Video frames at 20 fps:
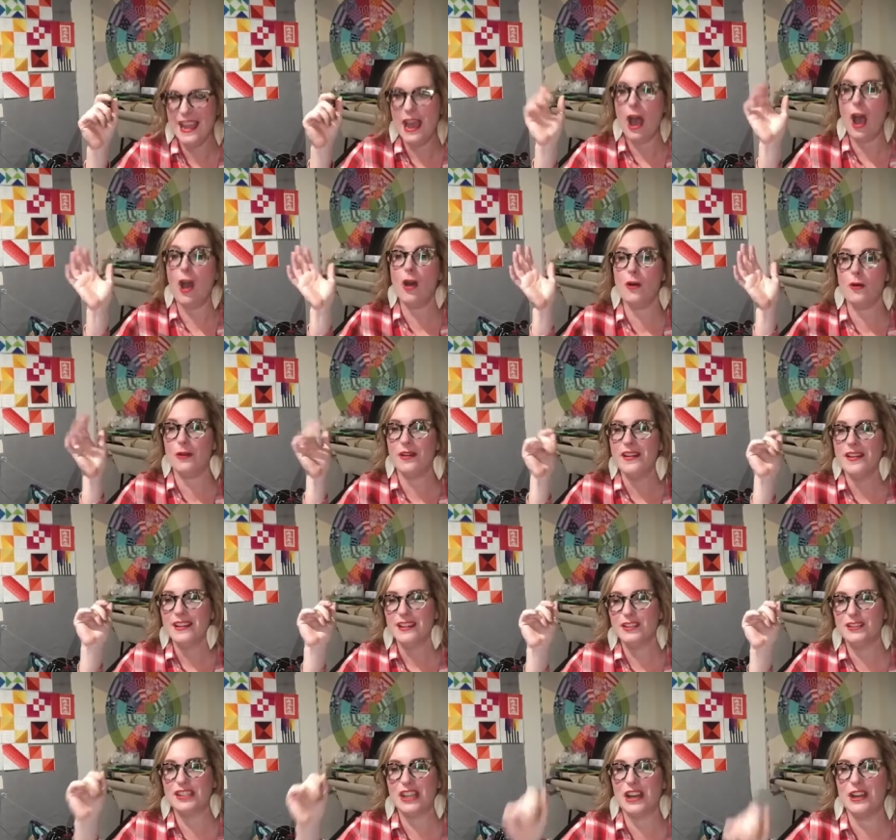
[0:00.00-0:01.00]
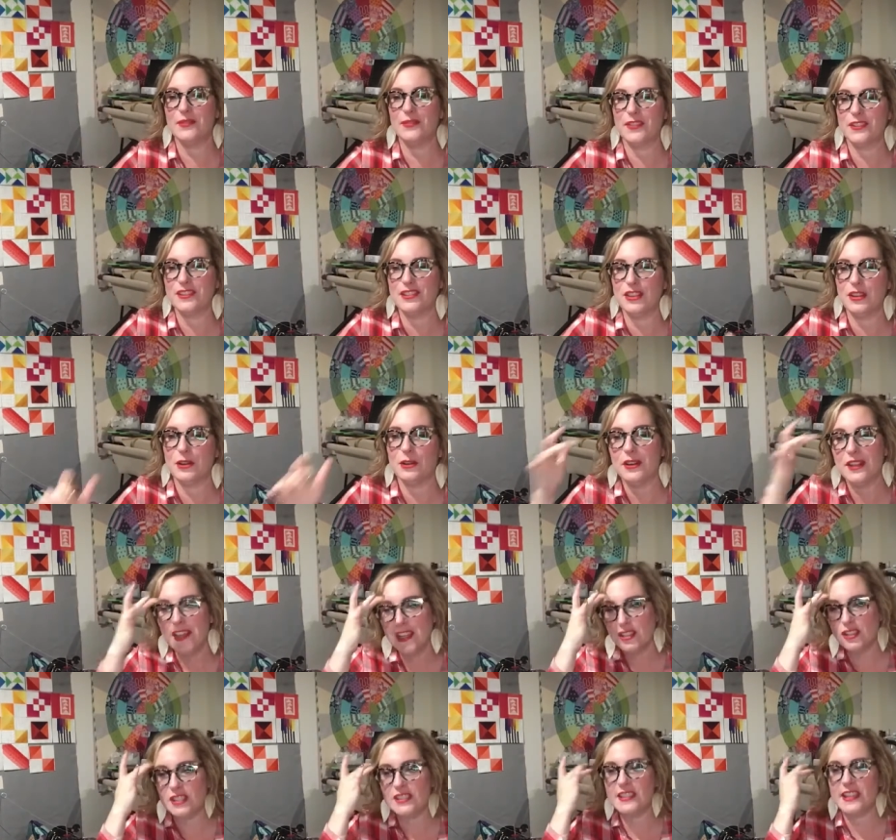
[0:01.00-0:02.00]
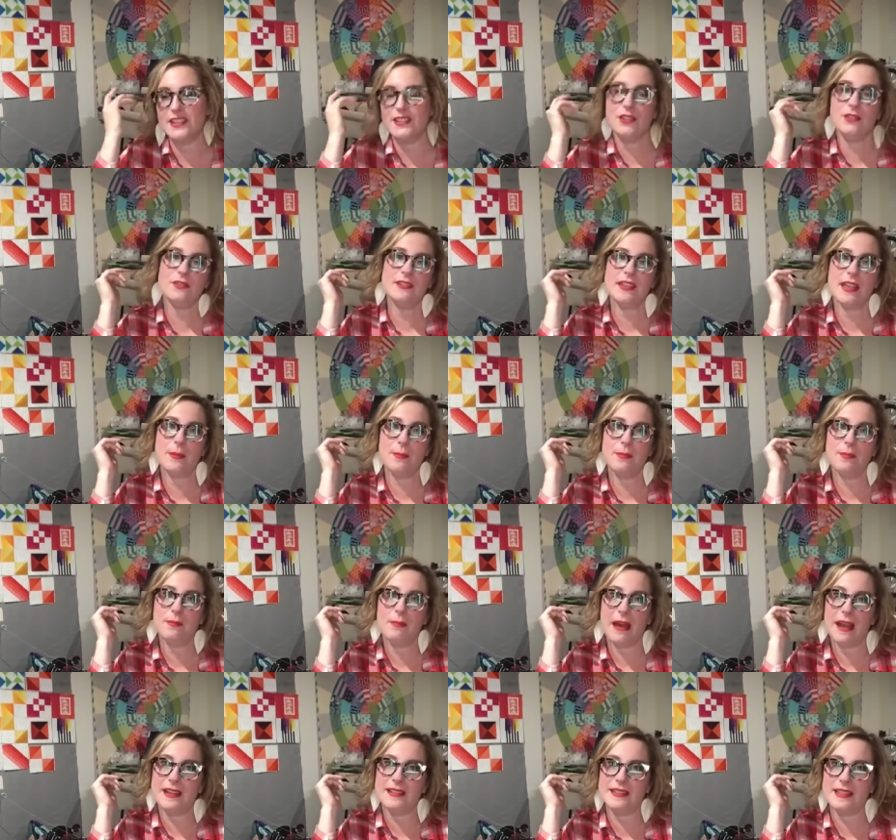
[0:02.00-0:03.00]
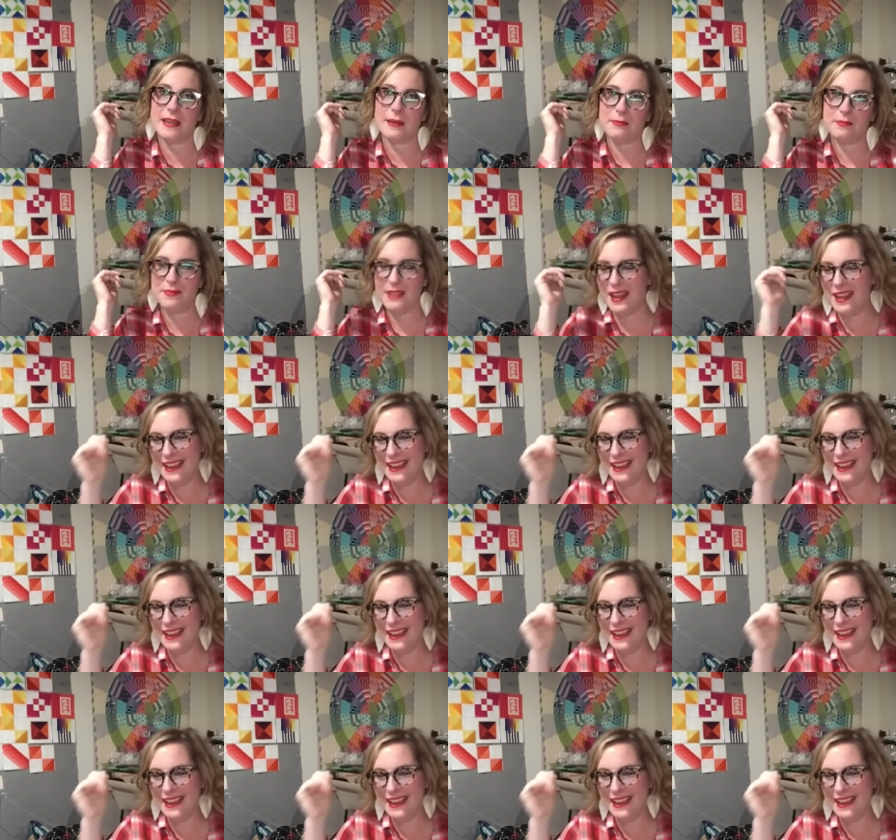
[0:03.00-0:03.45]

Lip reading: Oh, Jennifer too. She says, you sip, I sip.